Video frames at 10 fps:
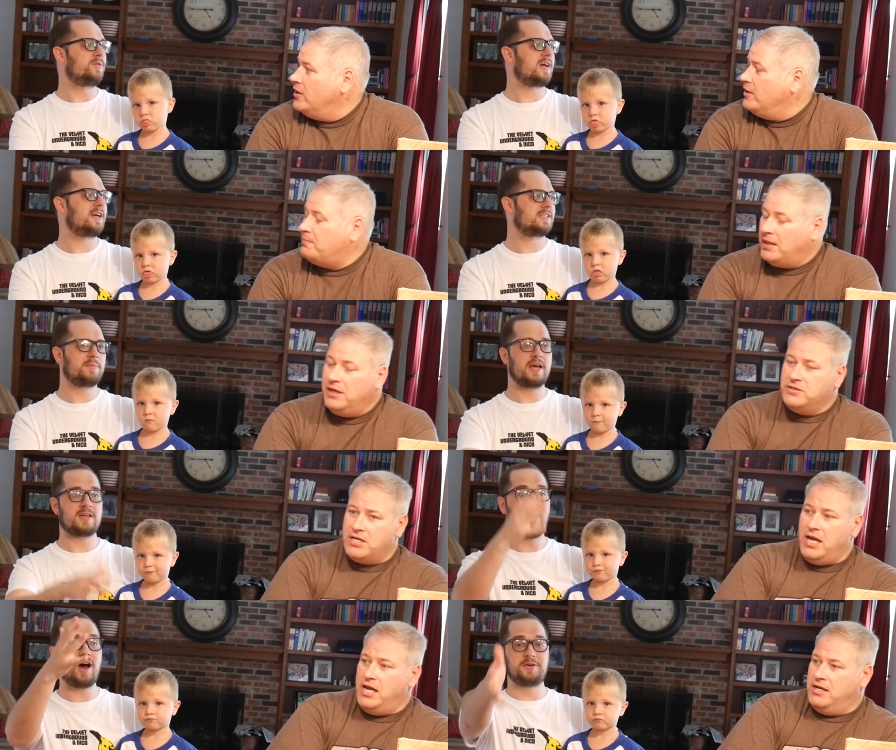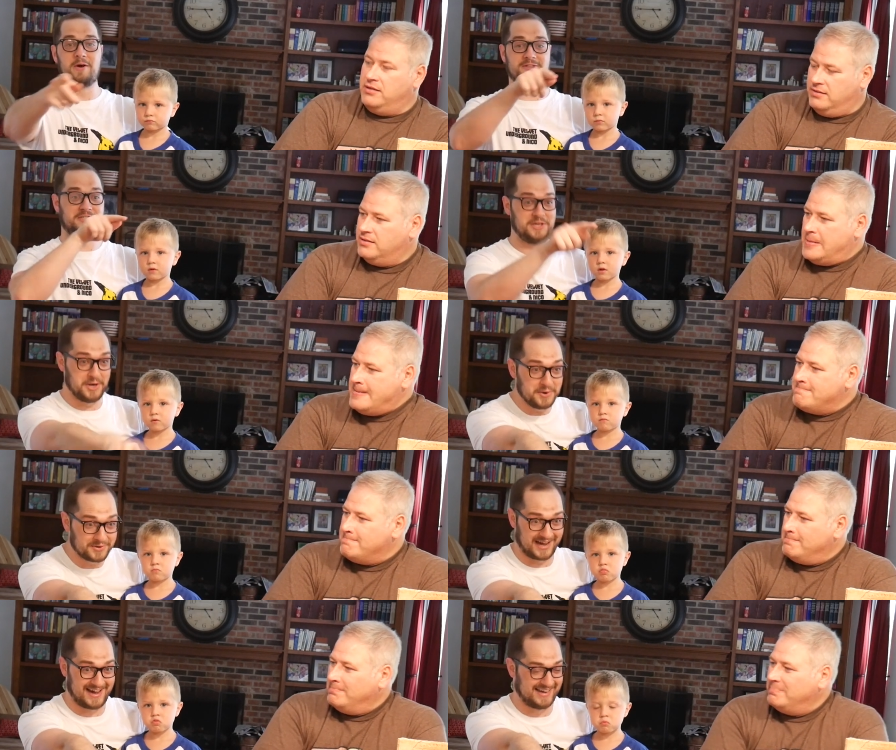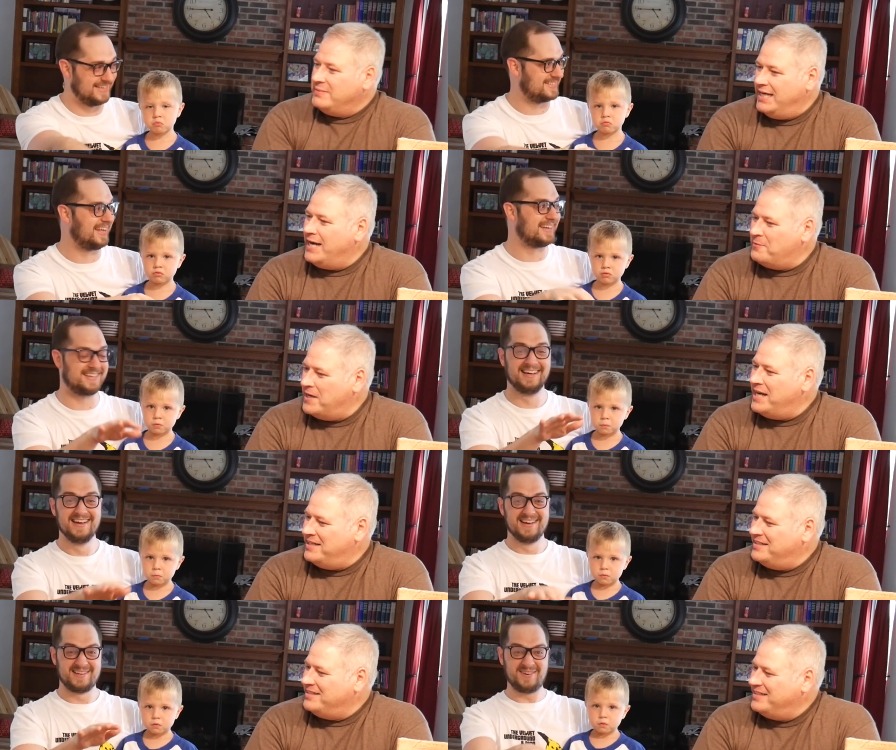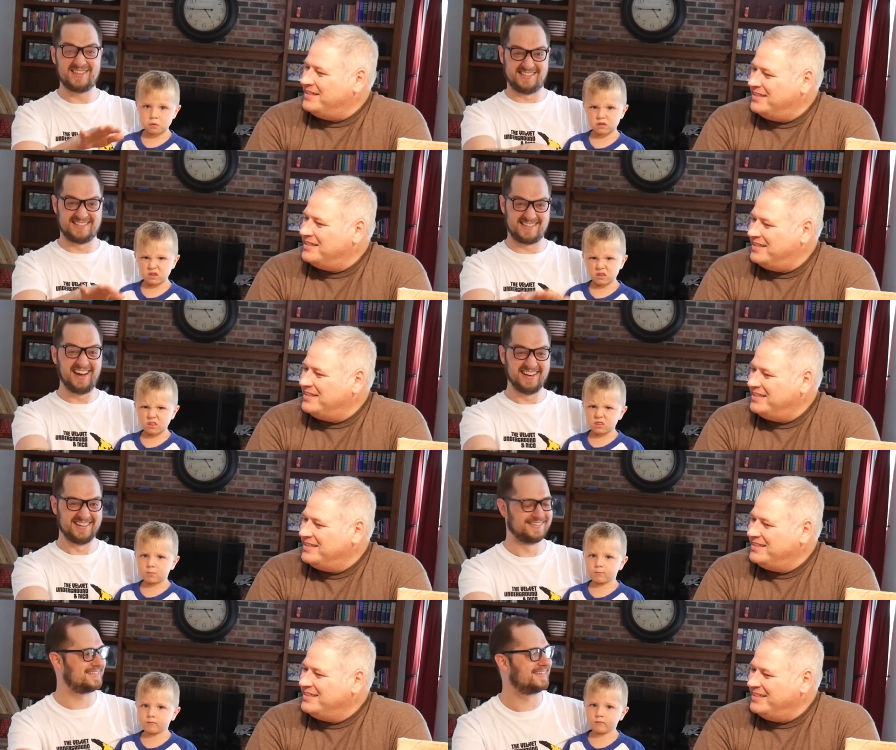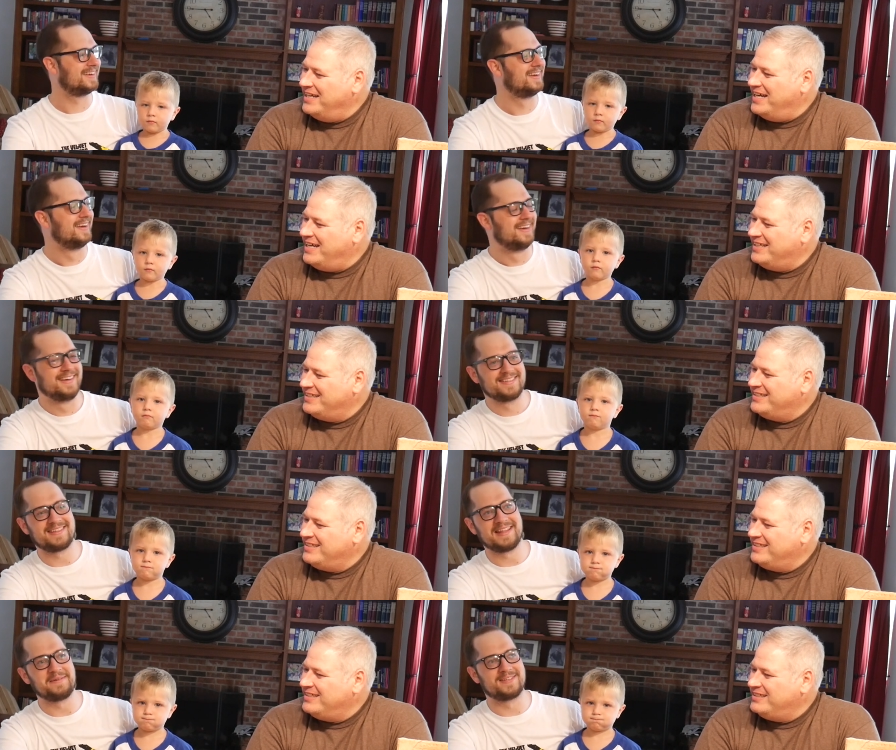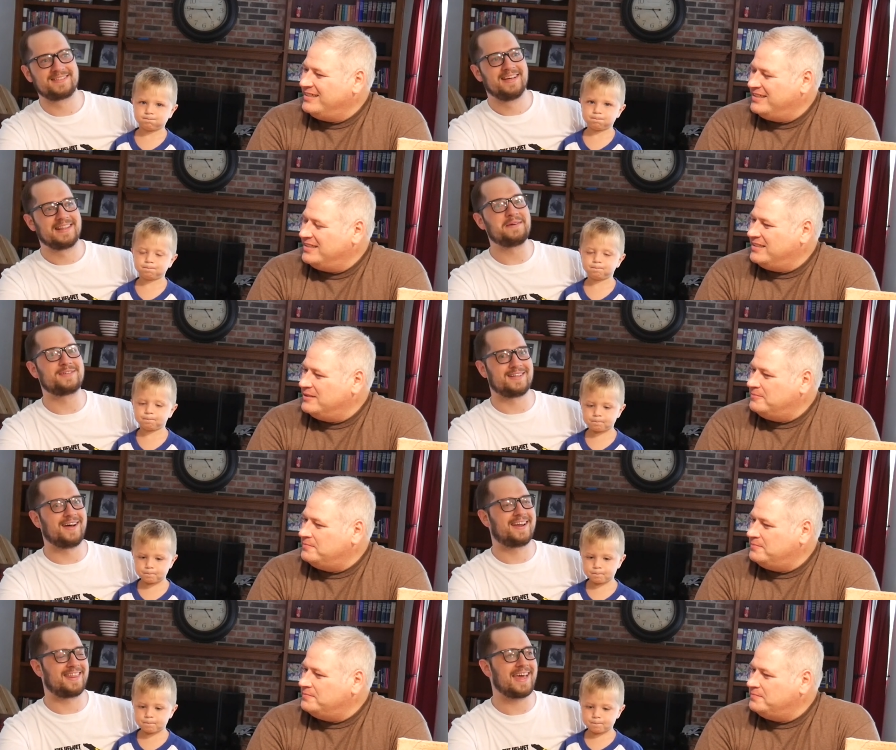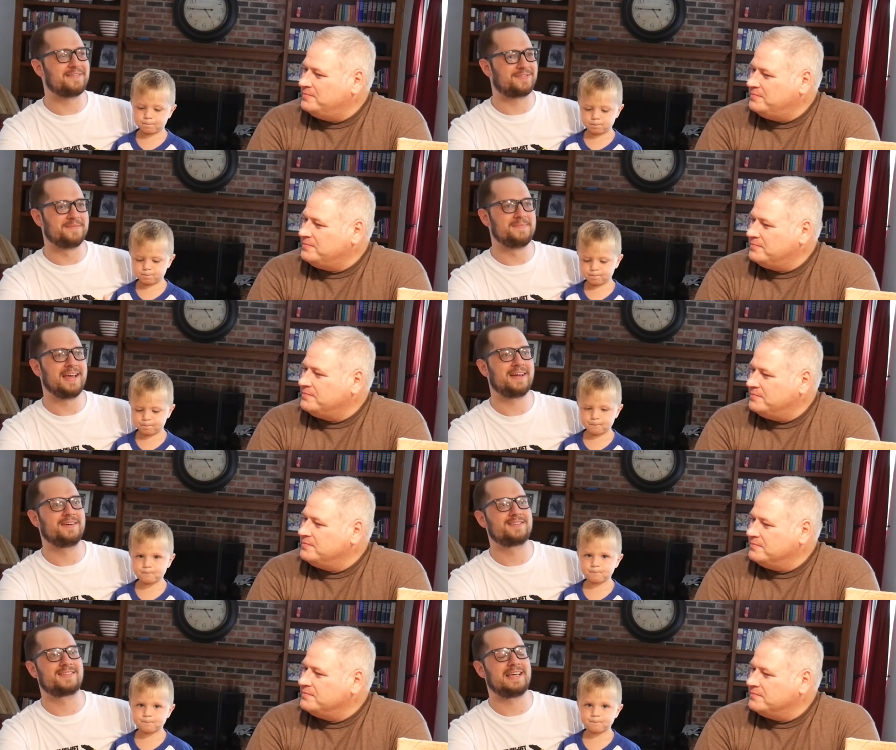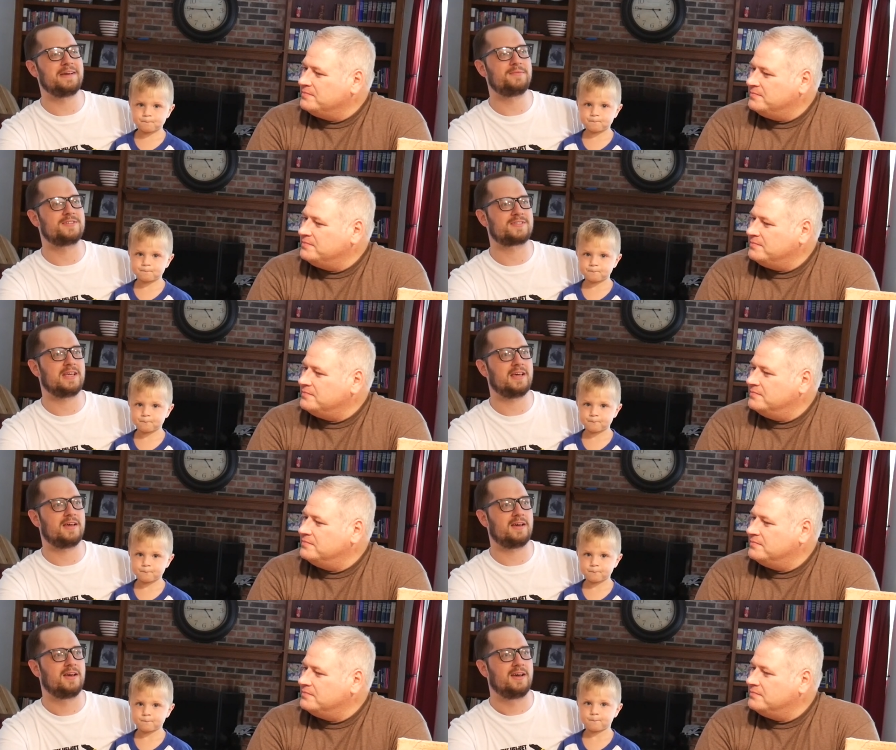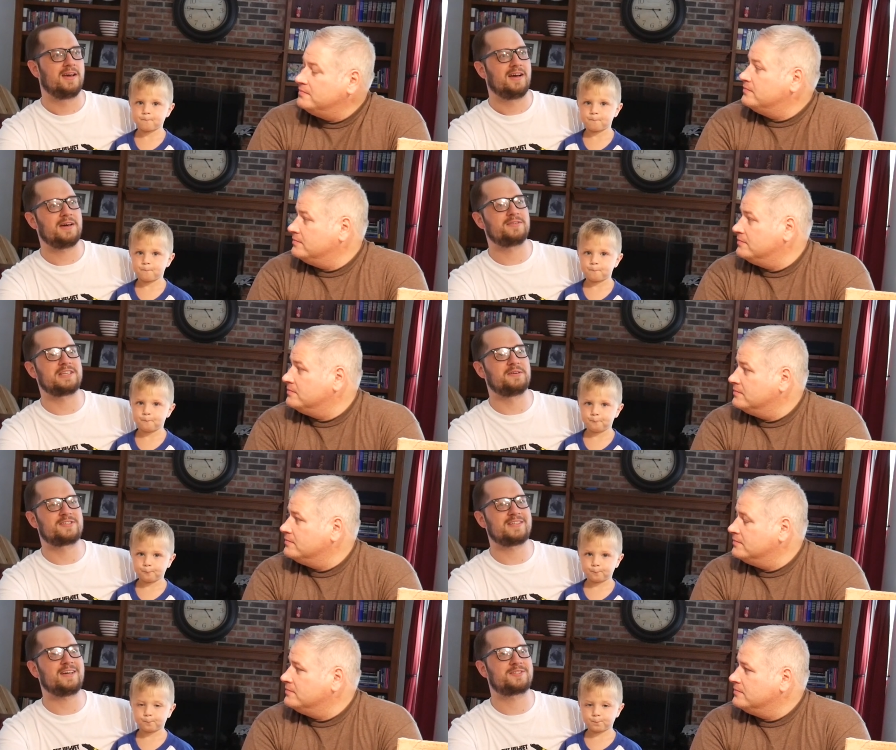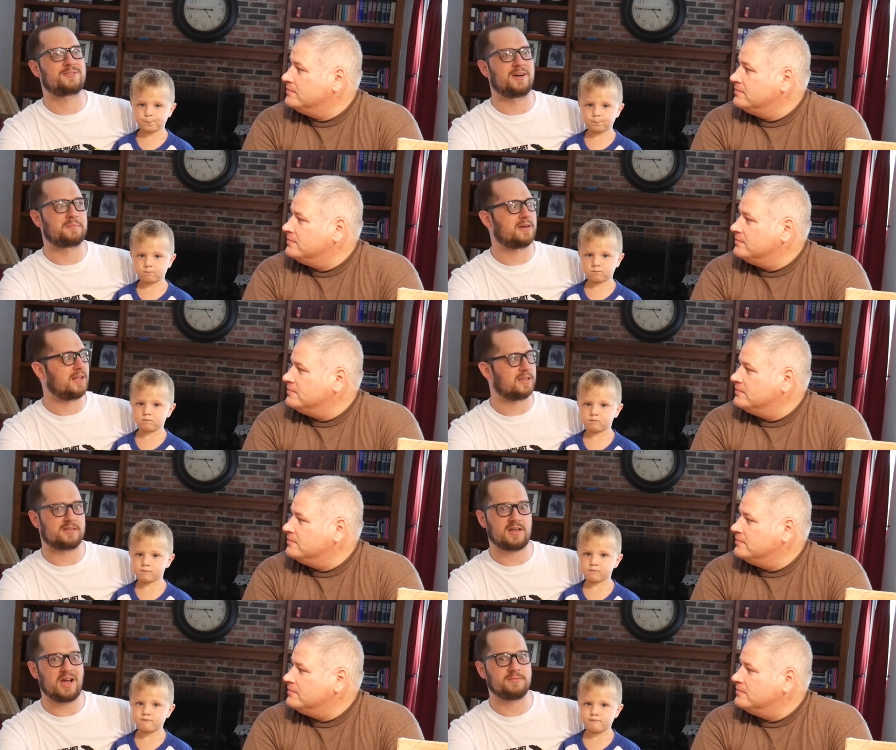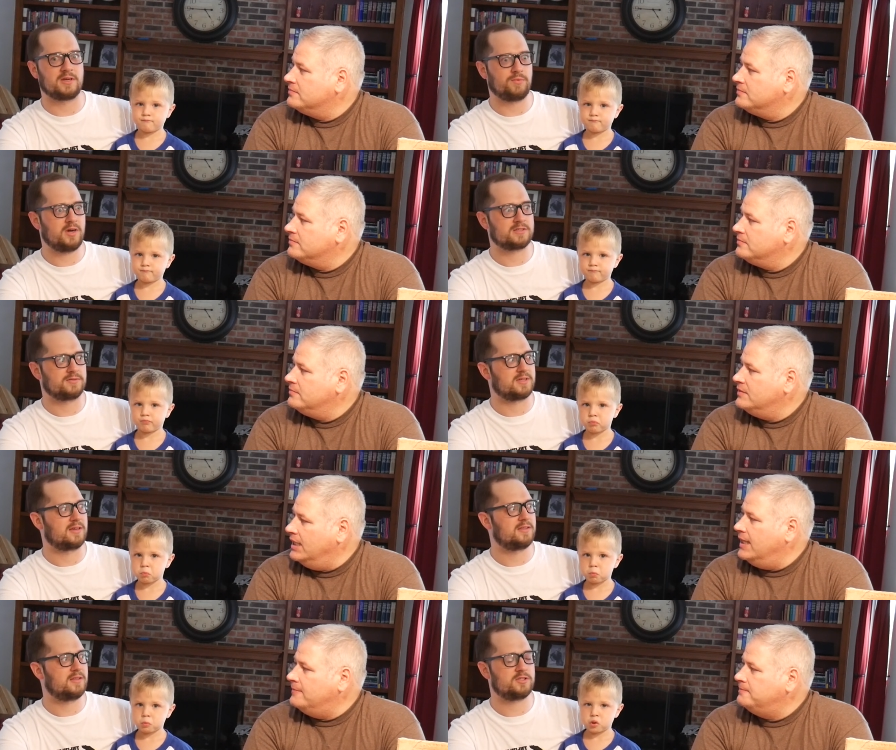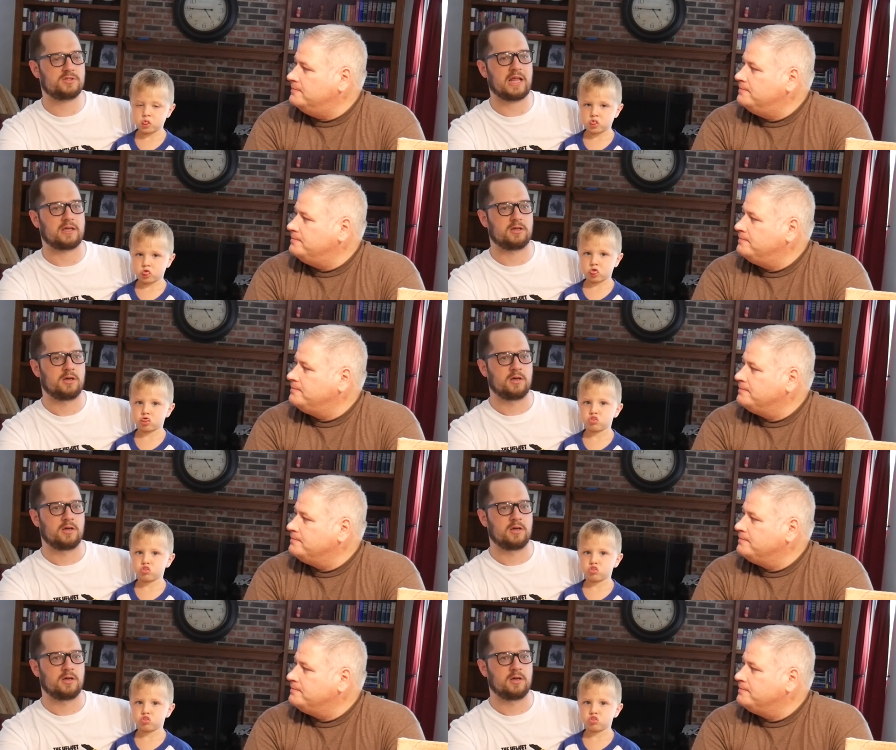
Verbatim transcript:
Speaker 1: you guys. Players? I'm like, oh no, it's you guys. Yeah, like, right. You're the designers. Yeah. So there was there was a lot of that from me, and I was it was I would say I was starstruck, but like at times I was. I was like, yeah. this like